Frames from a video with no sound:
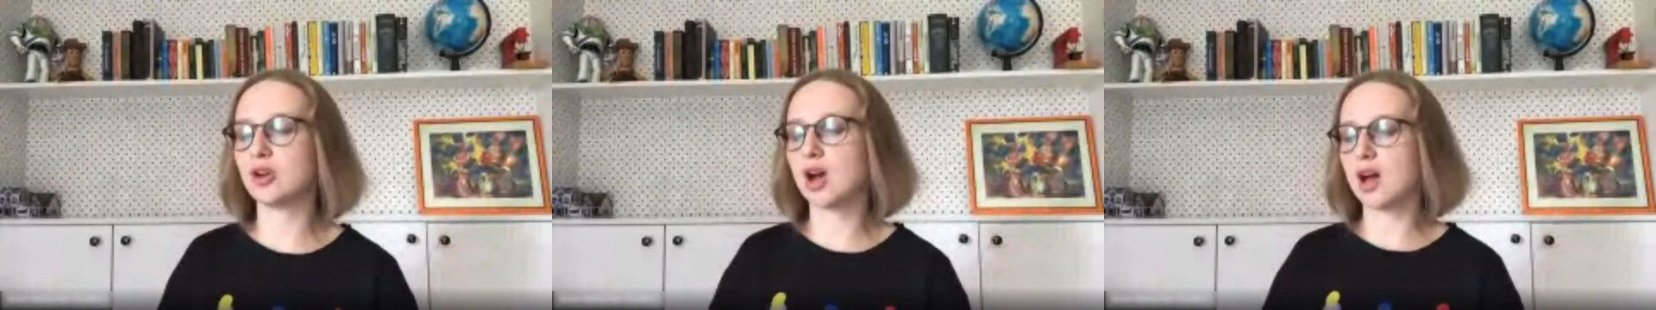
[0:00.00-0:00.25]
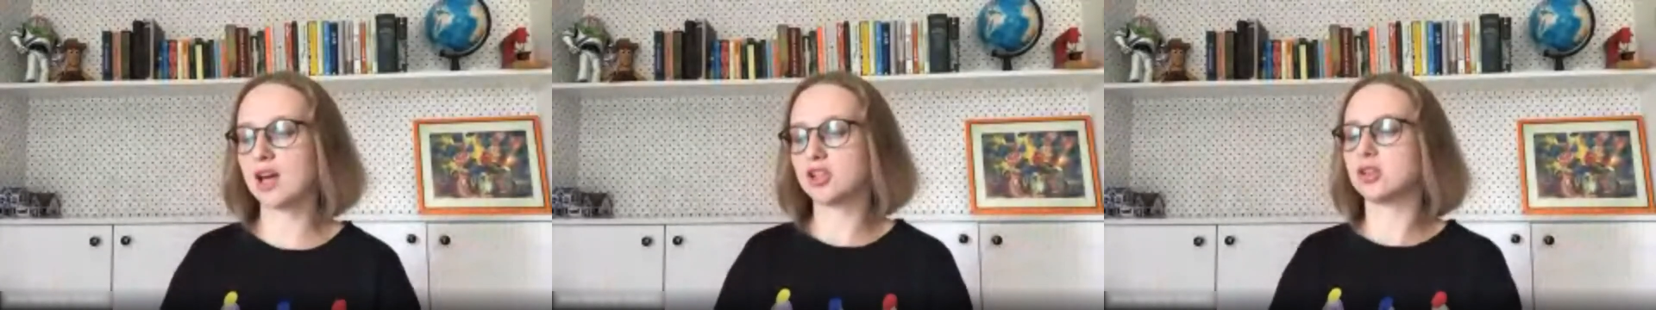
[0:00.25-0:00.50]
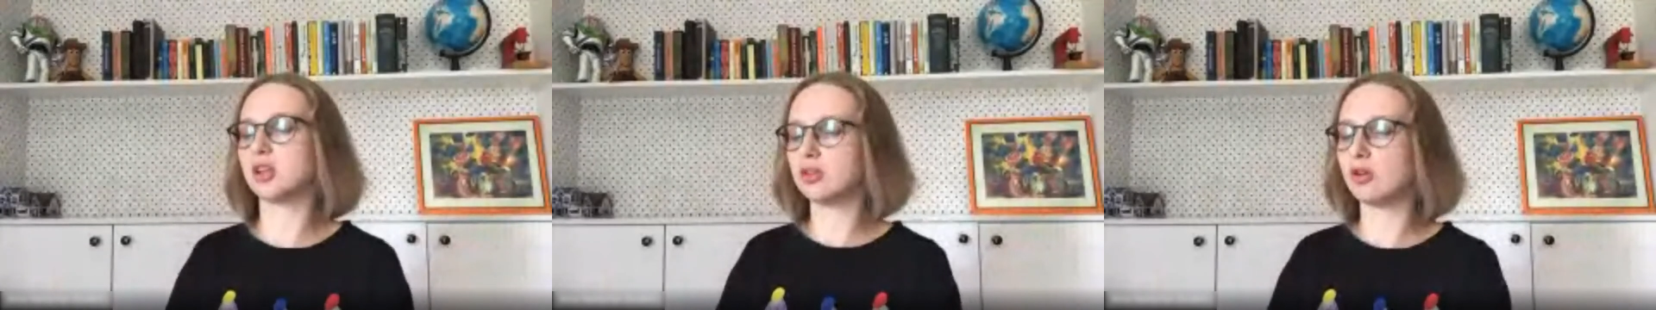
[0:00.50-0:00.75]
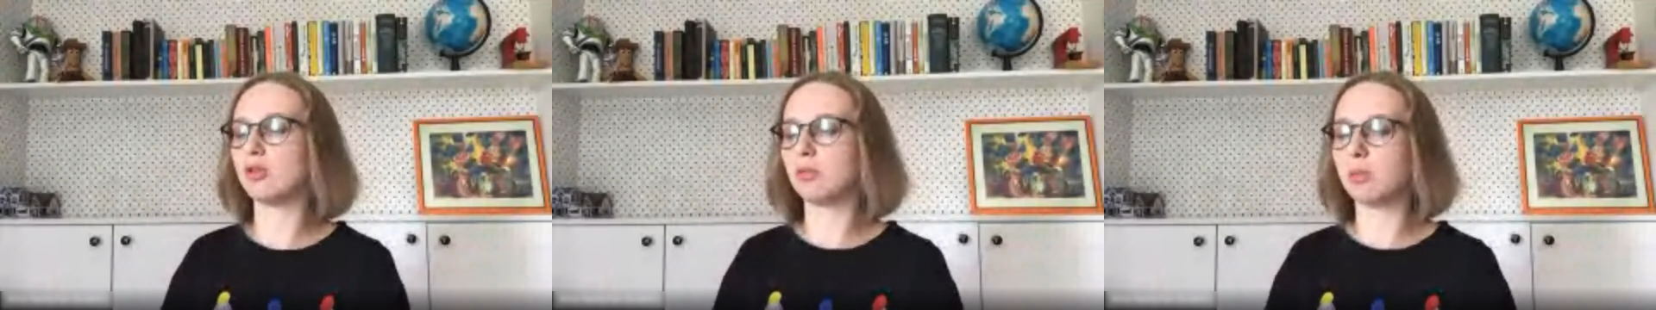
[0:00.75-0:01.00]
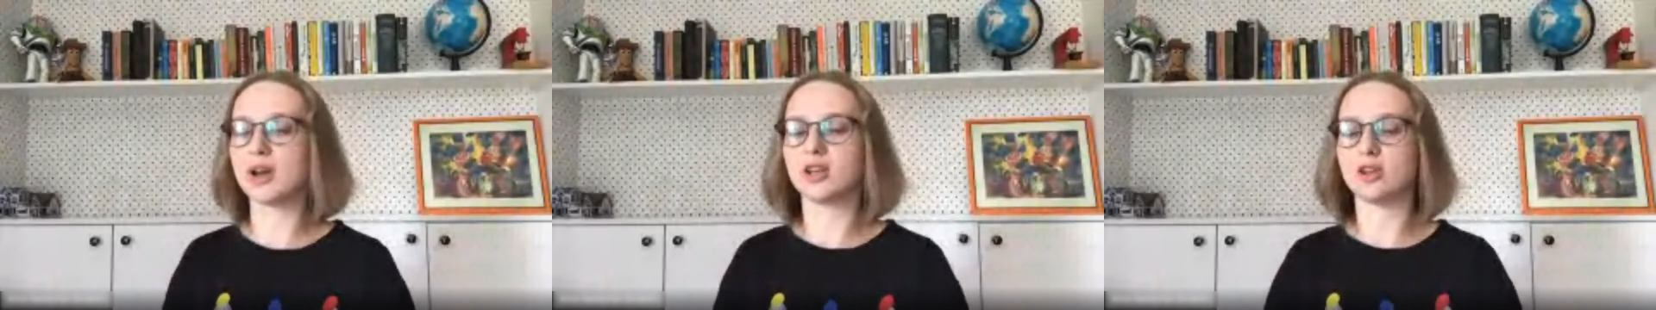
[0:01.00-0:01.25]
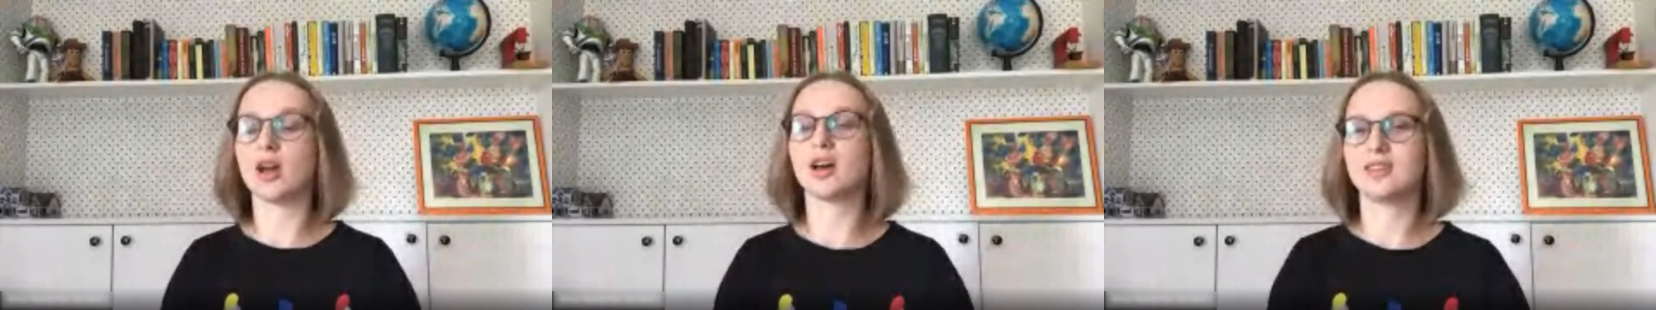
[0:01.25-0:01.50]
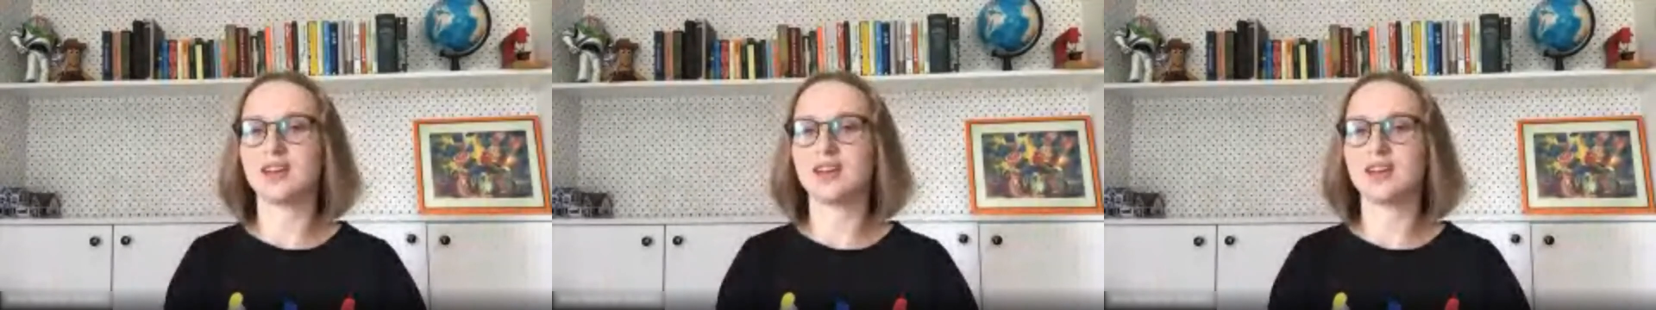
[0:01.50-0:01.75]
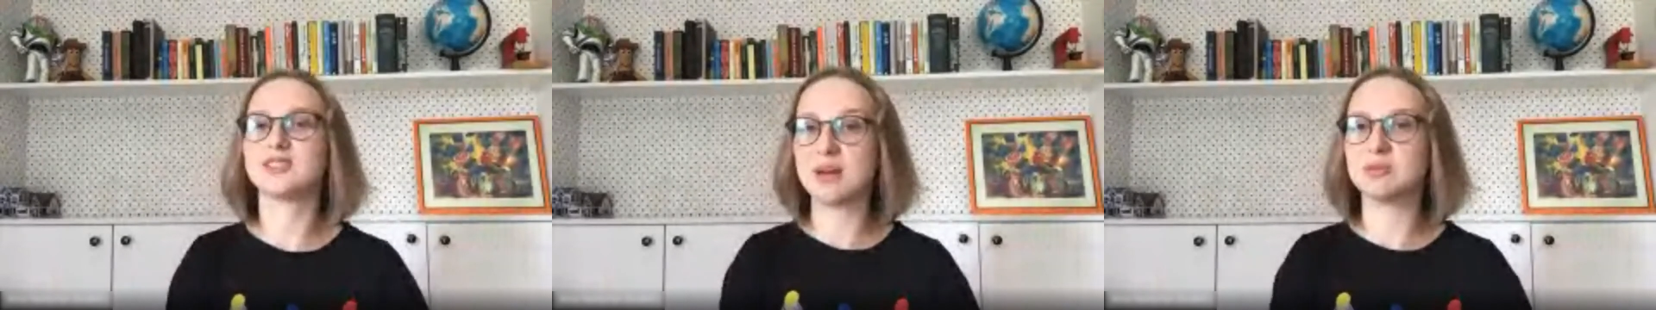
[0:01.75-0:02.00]
you actually know when you
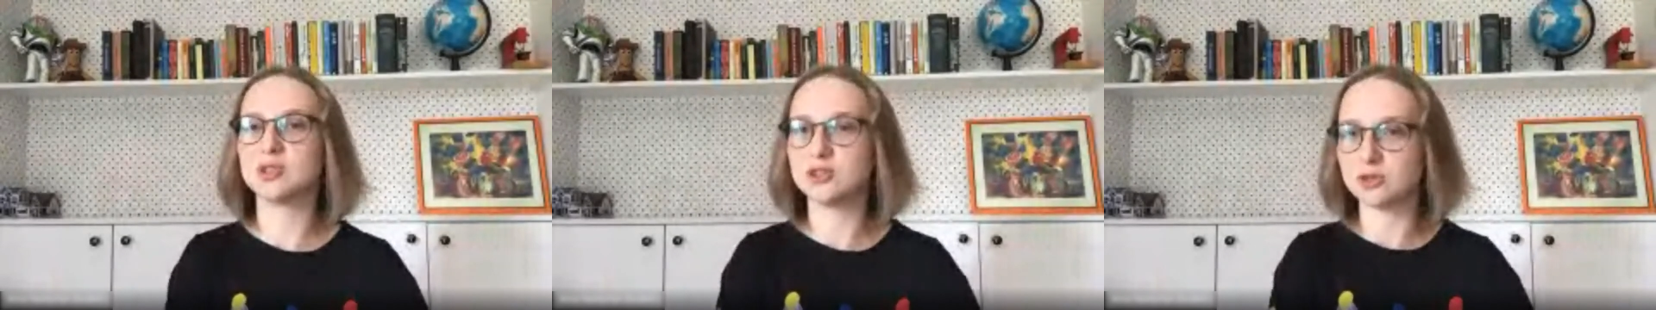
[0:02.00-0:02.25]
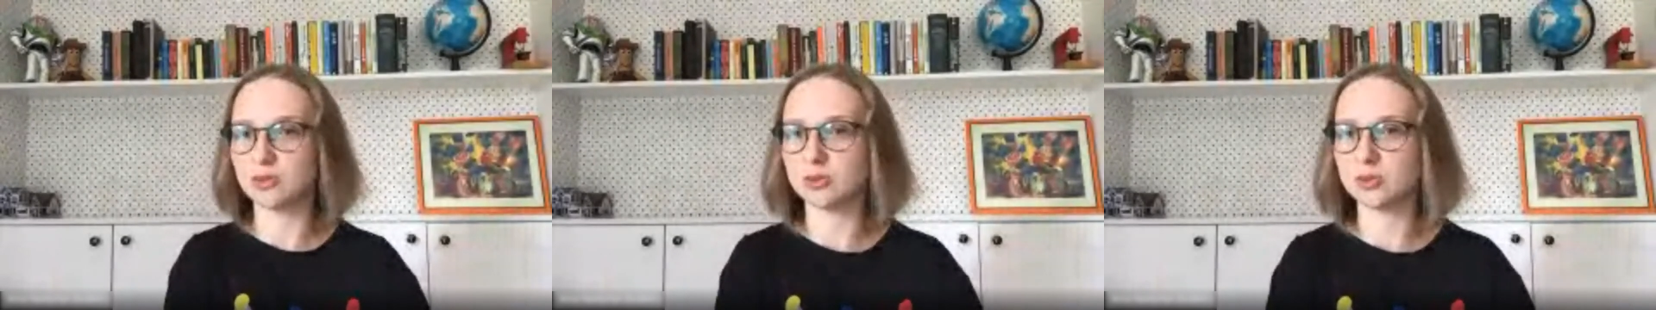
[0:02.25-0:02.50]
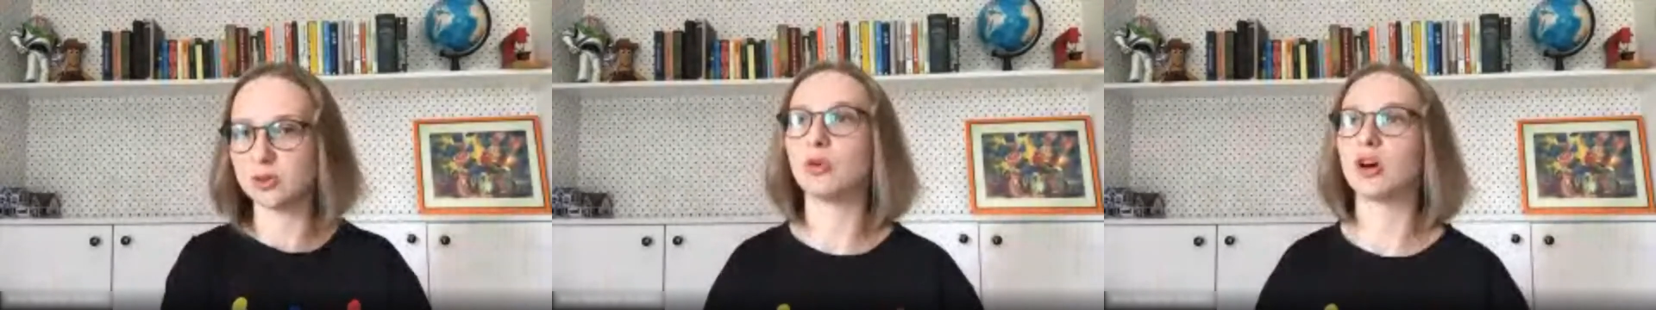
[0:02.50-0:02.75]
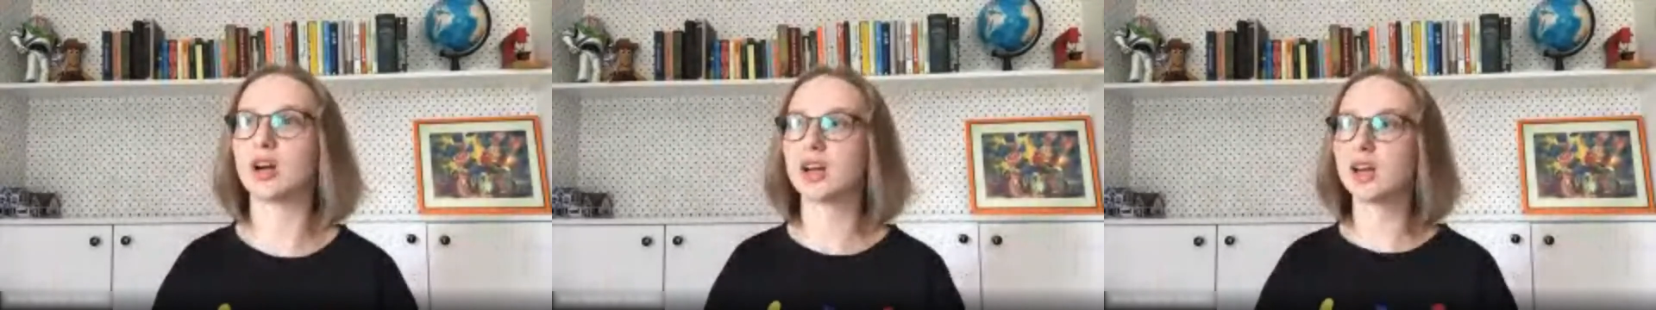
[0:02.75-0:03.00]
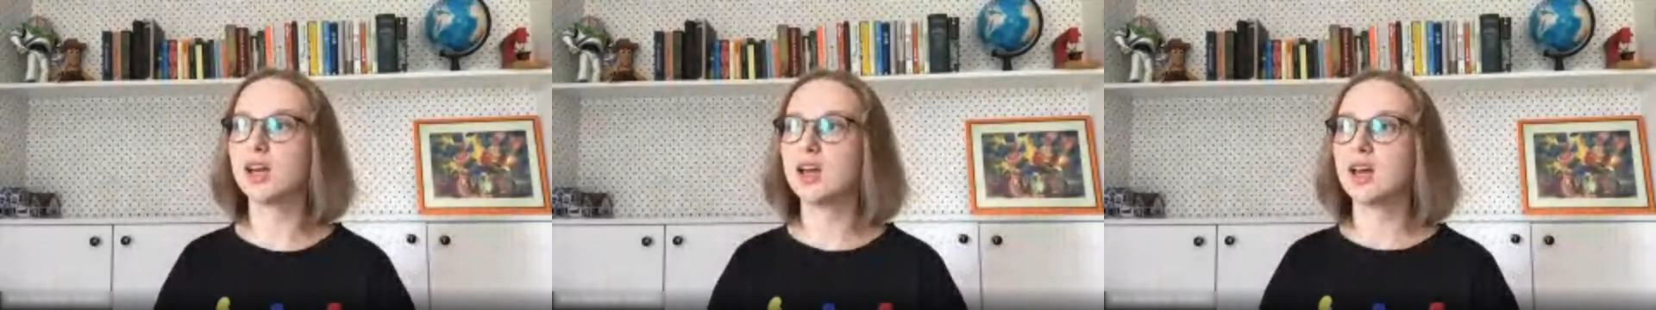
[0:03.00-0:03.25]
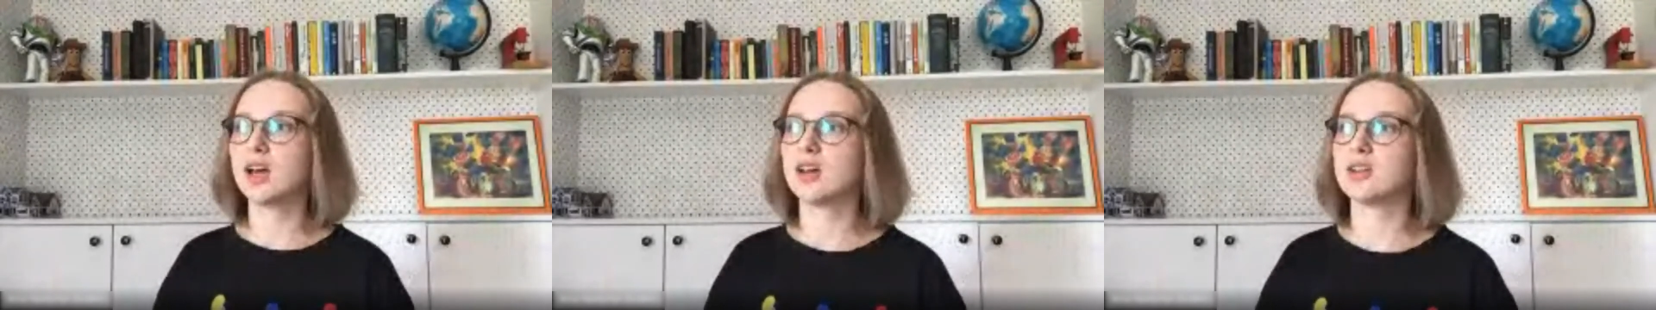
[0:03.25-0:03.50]
have time to do your work